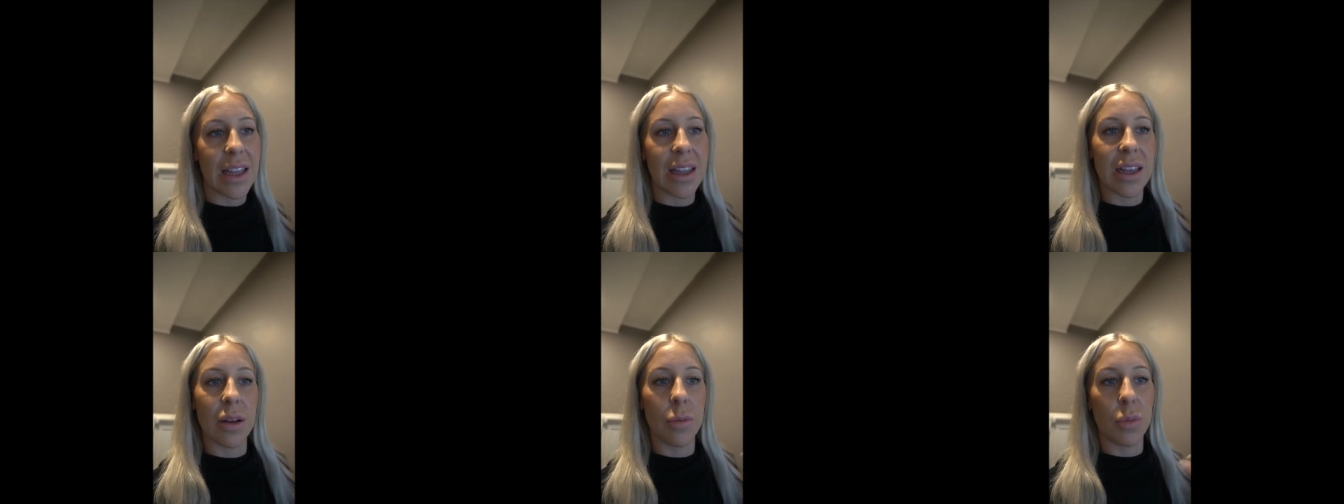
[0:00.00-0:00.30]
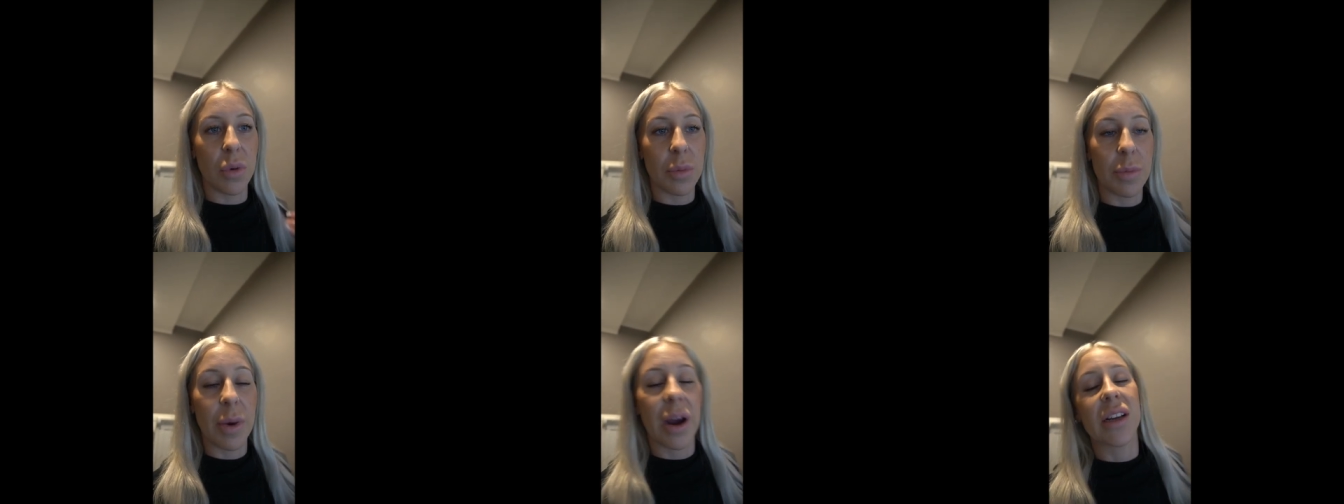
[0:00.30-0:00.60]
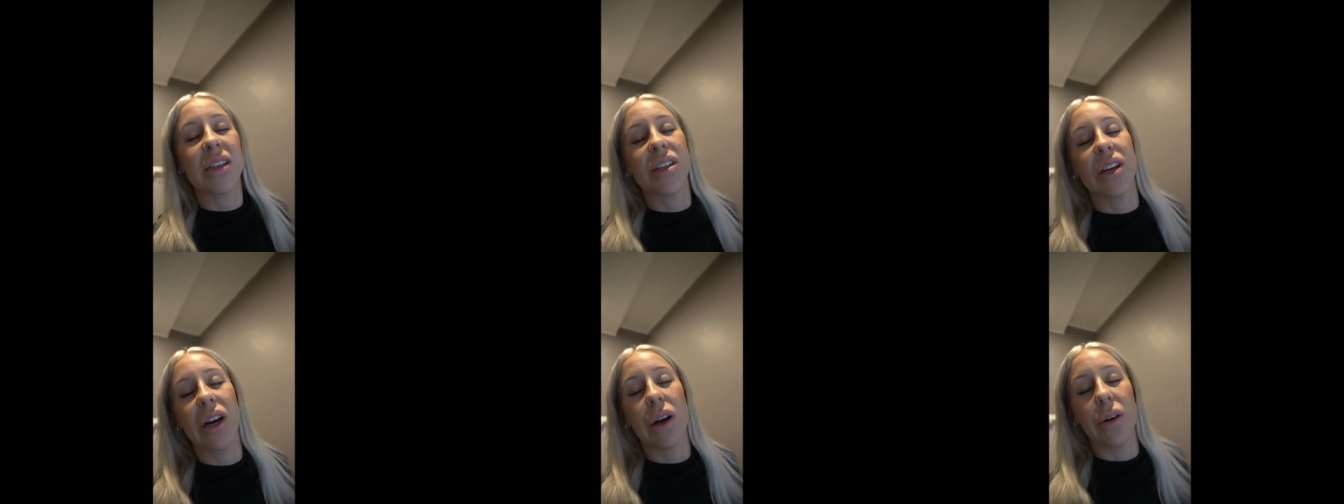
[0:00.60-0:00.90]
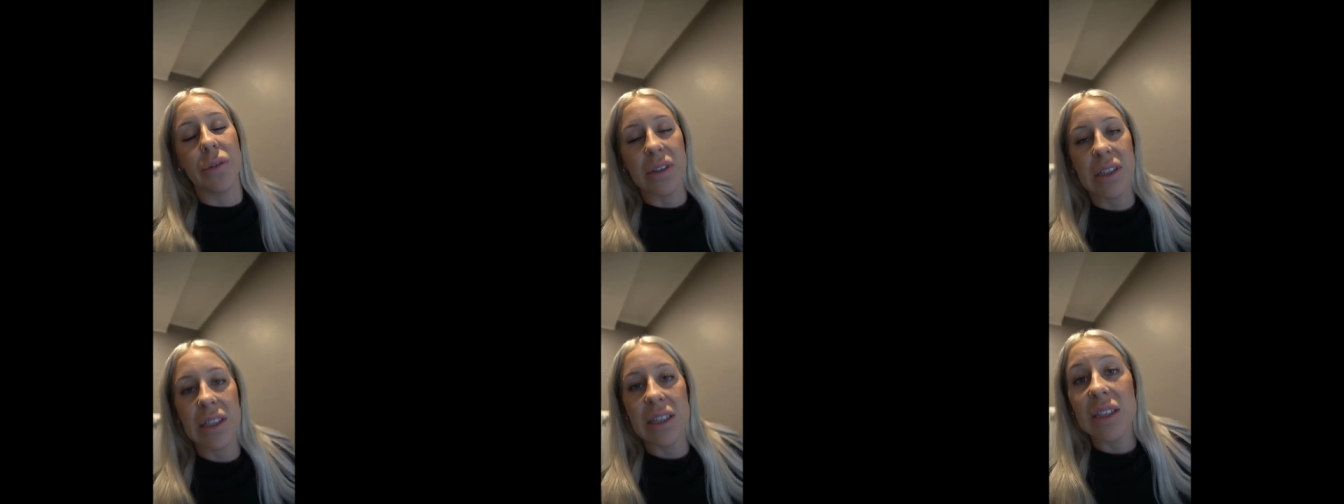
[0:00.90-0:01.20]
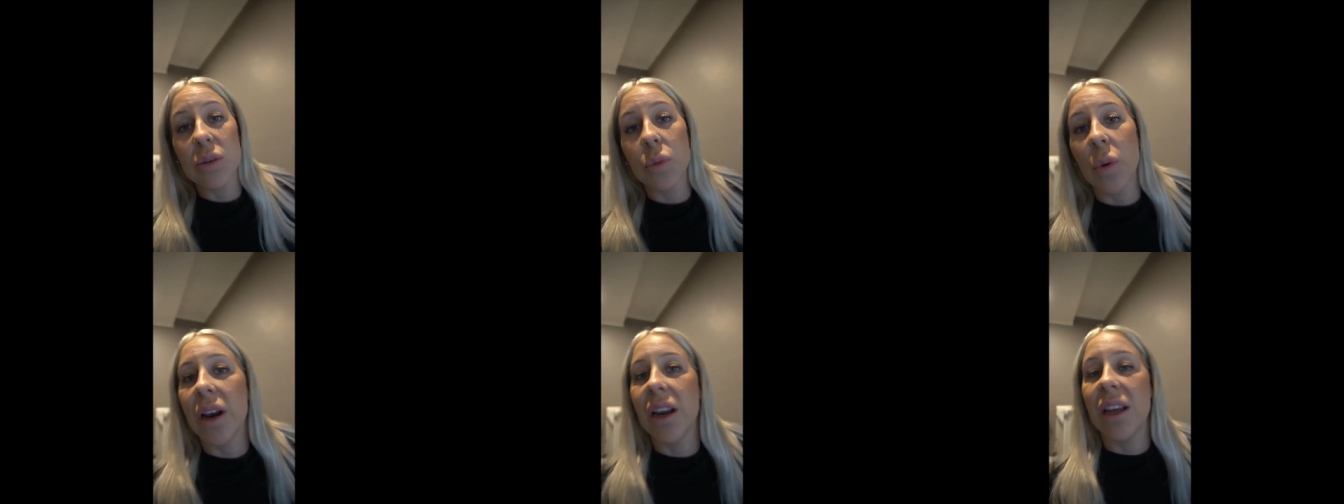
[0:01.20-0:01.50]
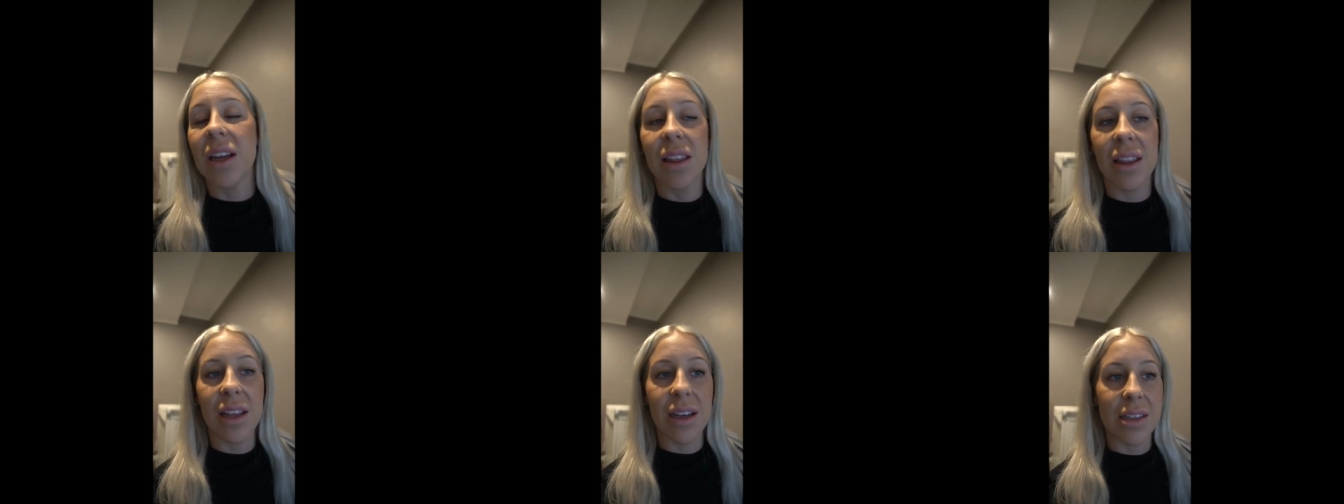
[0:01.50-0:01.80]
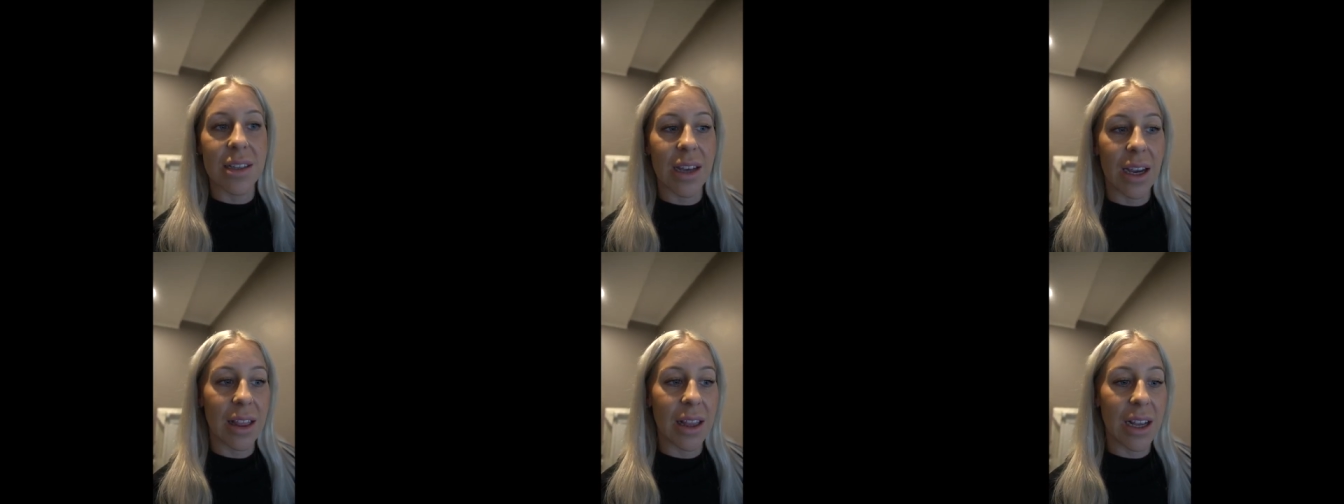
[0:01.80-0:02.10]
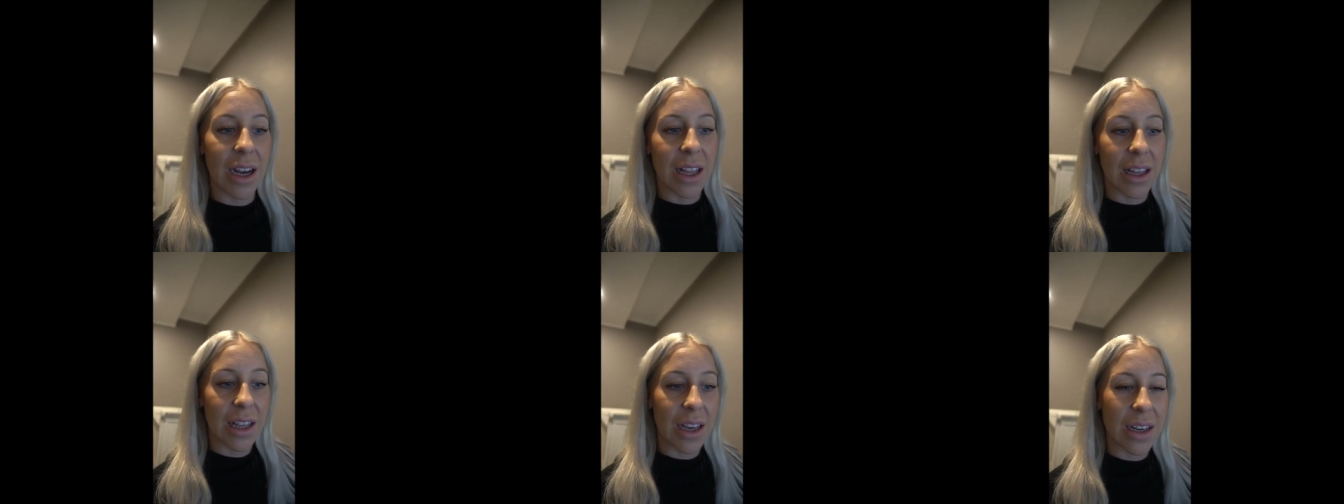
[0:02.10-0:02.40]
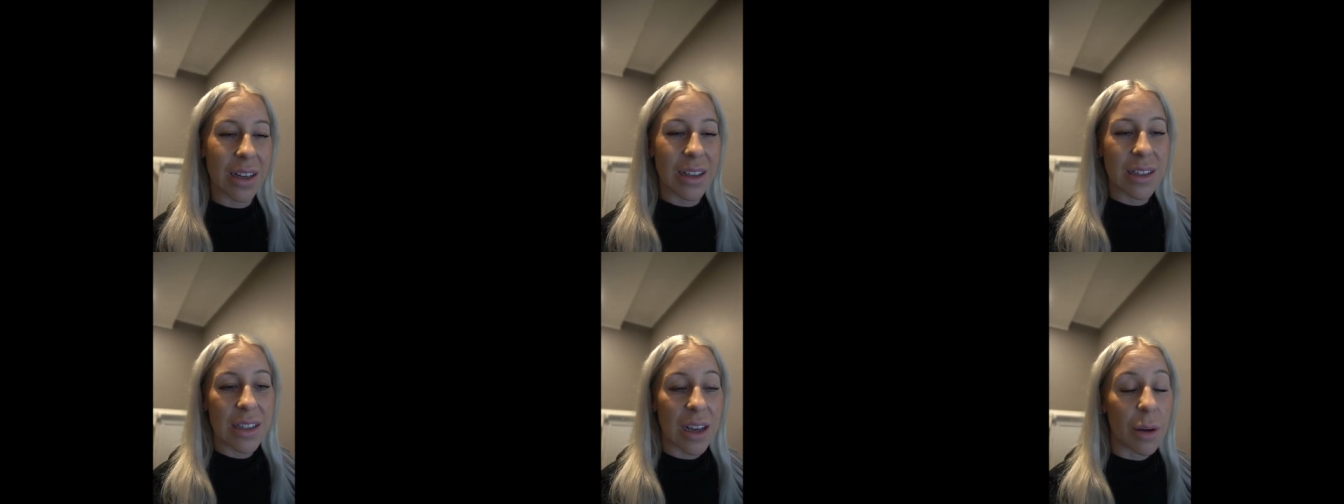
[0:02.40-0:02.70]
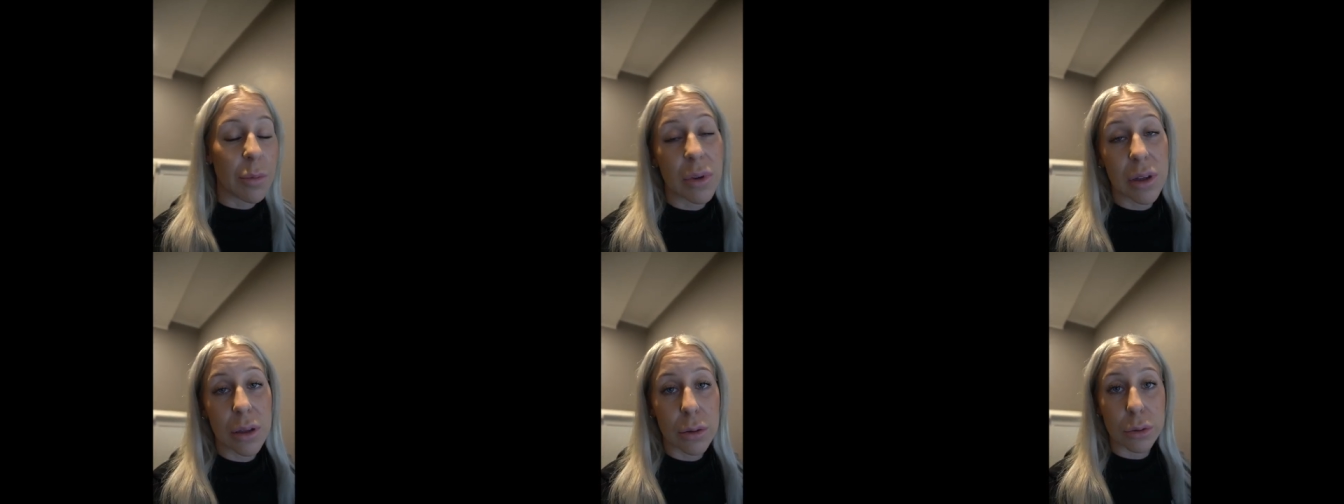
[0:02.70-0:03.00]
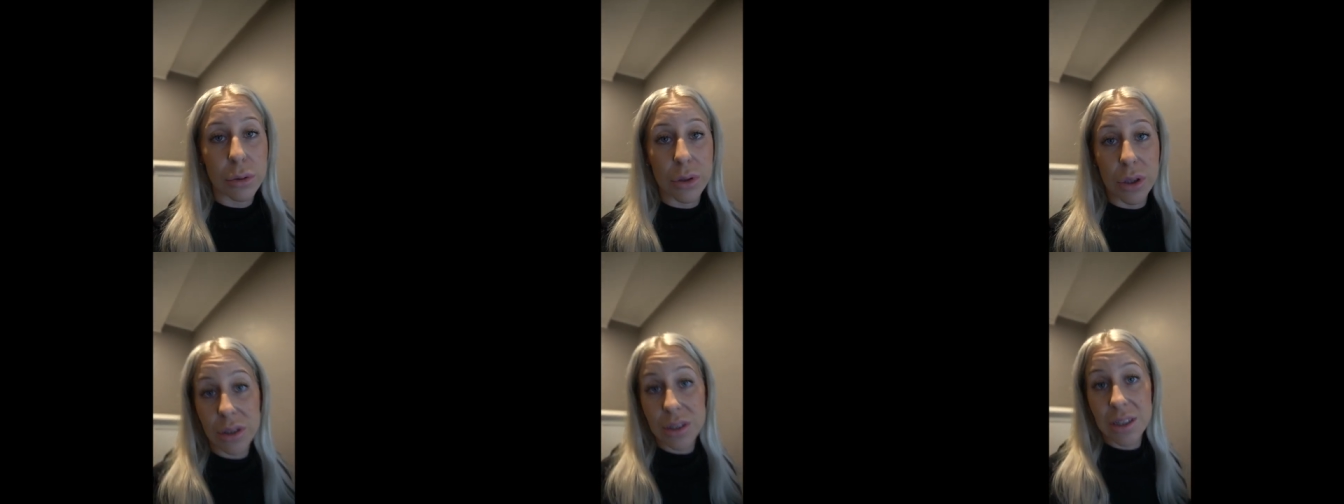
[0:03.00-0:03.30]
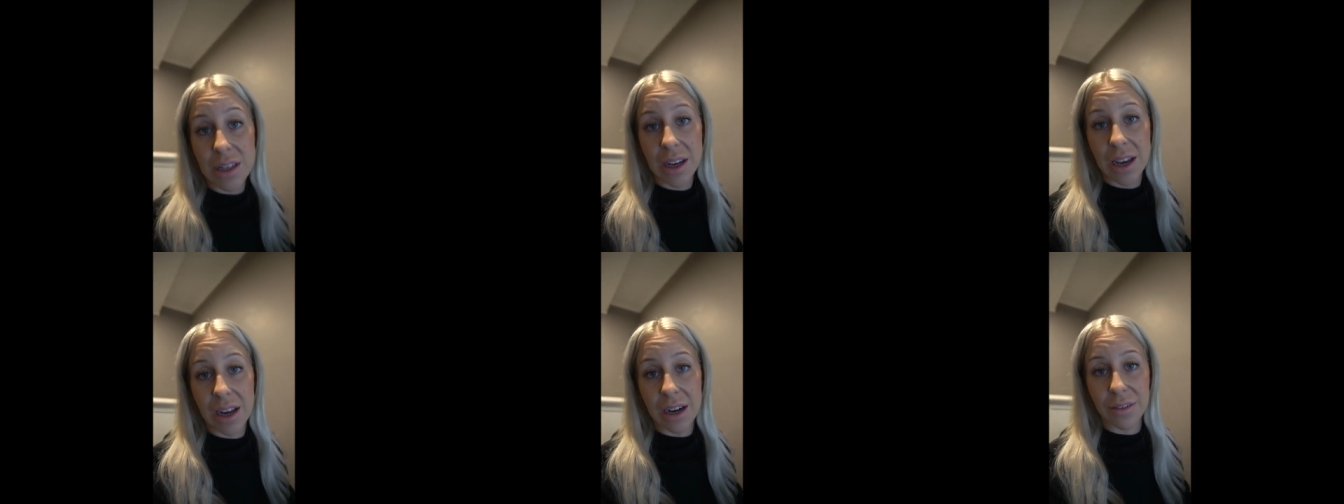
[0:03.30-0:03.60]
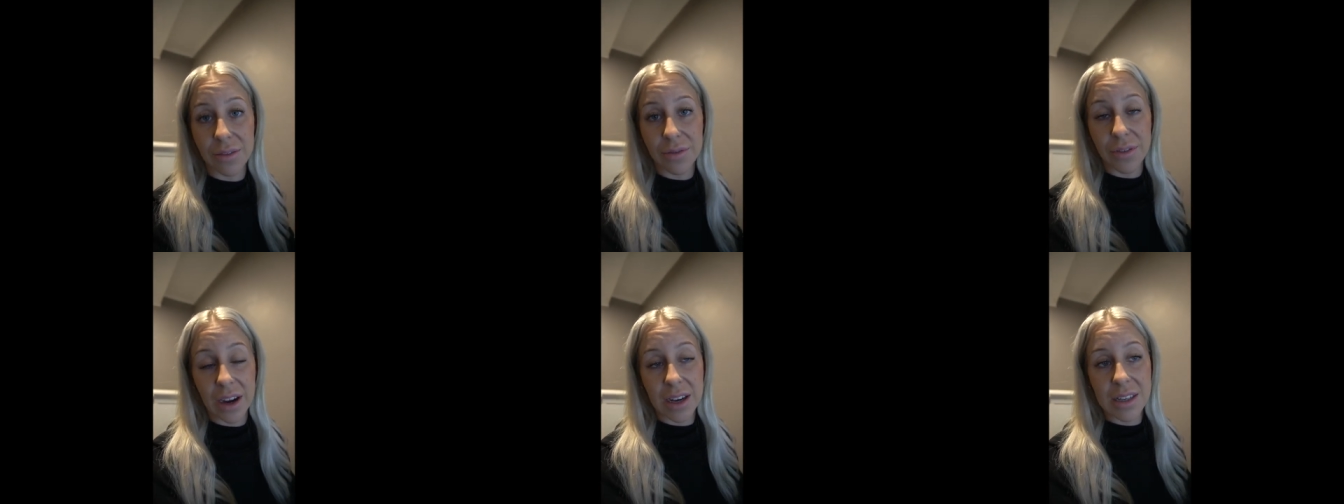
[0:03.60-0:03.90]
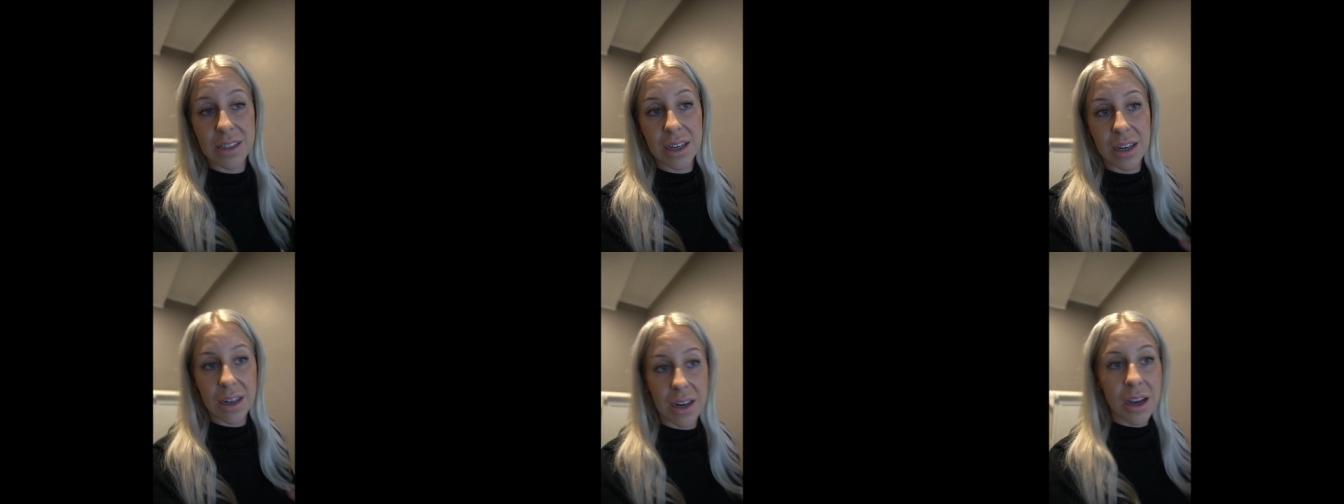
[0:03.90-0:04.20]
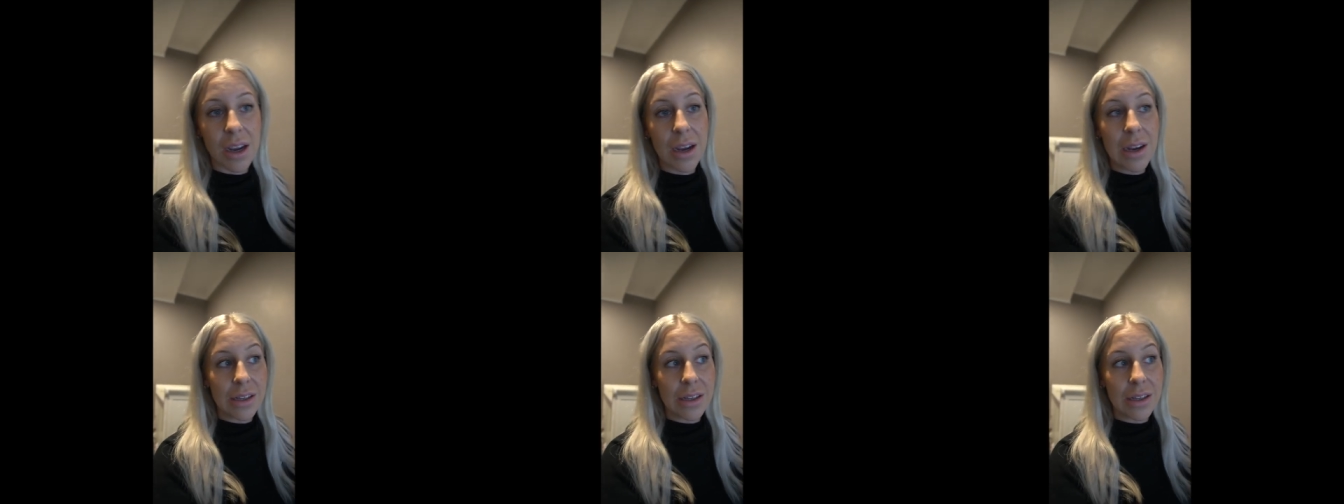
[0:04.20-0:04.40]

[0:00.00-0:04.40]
that with bacteria obviously sweating and things like that that some of the little dots can get infected